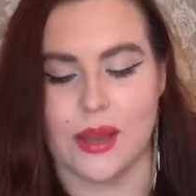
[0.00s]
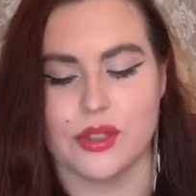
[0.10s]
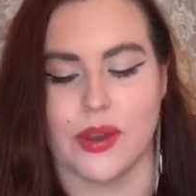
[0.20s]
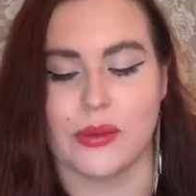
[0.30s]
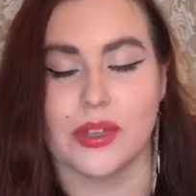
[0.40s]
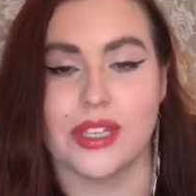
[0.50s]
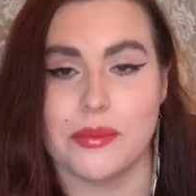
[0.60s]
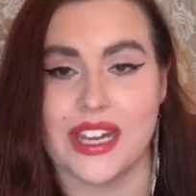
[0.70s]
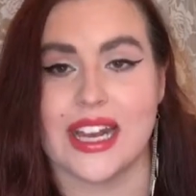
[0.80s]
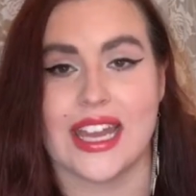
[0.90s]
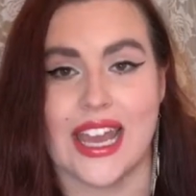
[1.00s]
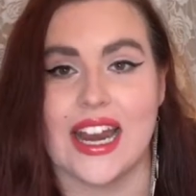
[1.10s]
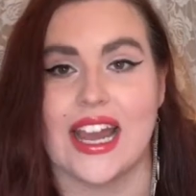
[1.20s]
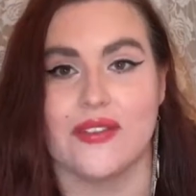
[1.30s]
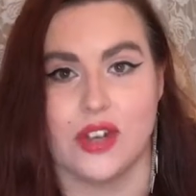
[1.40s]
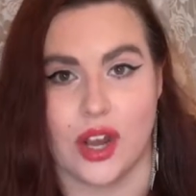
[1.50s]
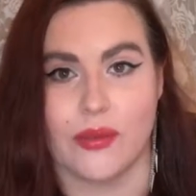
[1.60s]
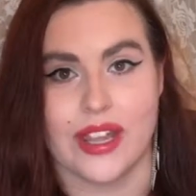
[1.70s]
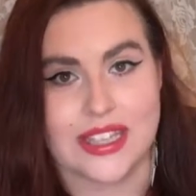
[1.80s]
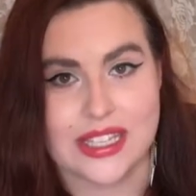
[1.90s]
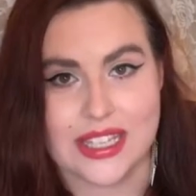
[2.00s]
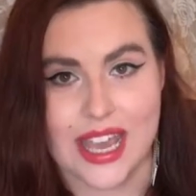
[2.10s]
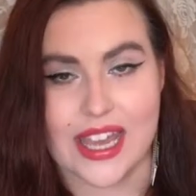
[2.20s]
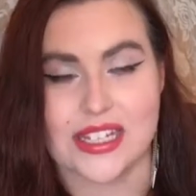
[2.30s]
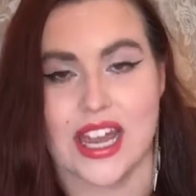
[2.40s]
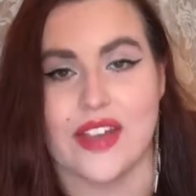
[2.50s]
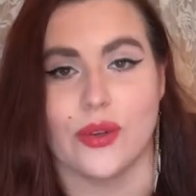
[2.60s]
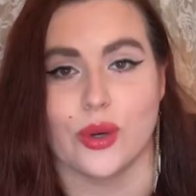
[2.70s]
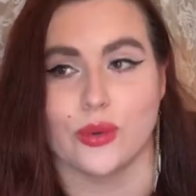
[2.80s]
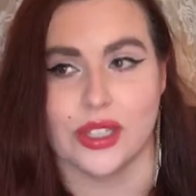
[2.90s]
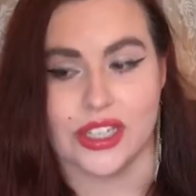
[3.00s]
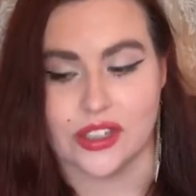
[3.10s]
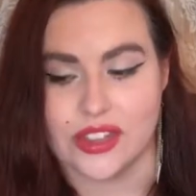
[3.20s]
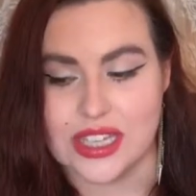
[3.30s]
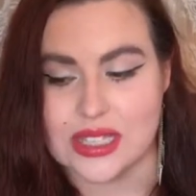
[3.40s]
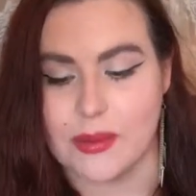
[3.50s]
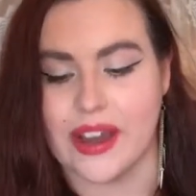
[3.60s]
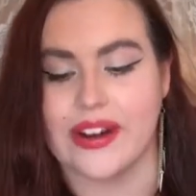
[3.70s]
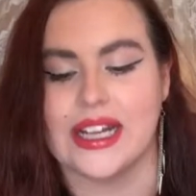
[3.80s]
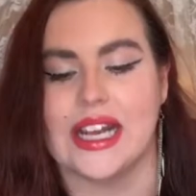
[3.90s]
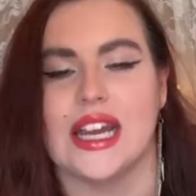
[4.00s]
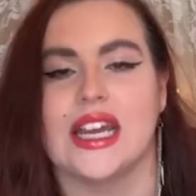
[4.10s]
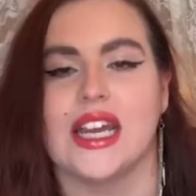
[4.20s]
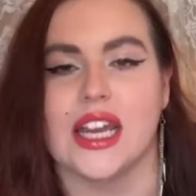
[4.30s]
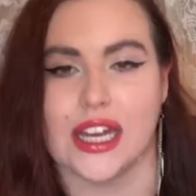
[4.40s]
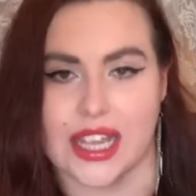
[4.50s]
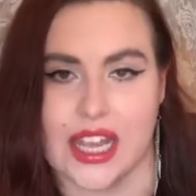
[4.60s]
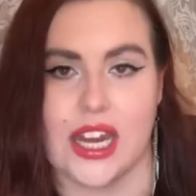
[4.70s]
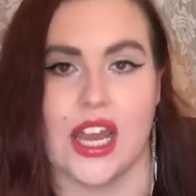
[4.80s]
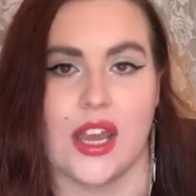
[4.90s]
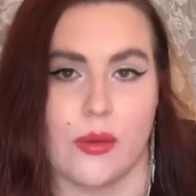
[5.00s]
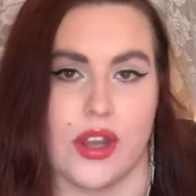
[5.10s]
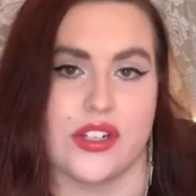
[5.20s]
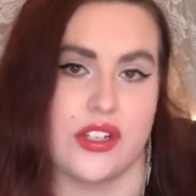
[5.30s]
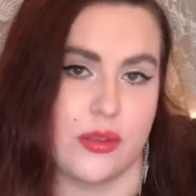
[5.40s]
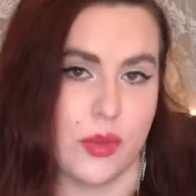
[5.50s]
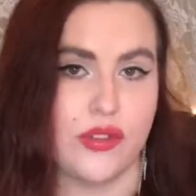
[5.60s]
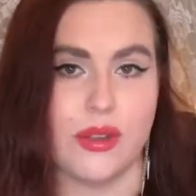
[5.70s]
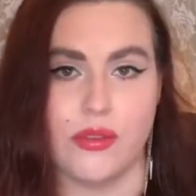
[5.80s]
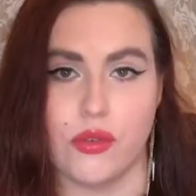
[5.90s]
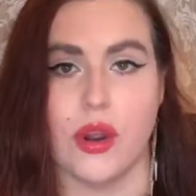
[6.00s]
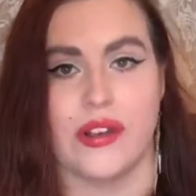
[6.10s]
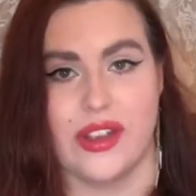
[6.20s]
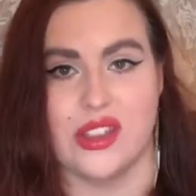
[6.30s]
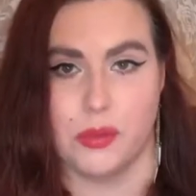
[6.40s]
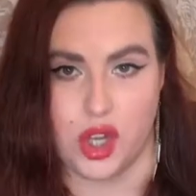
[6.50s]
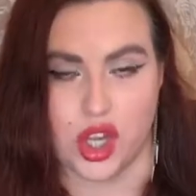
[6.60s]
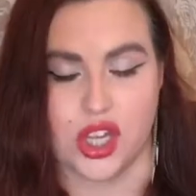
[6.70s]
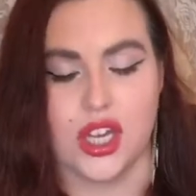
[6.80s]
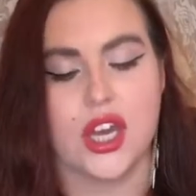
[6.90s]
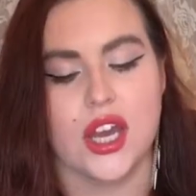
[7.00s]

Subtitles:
So I will admit, again, I have not read this yet. I've heard really good things about it. And again, I watched the movie before I read the book.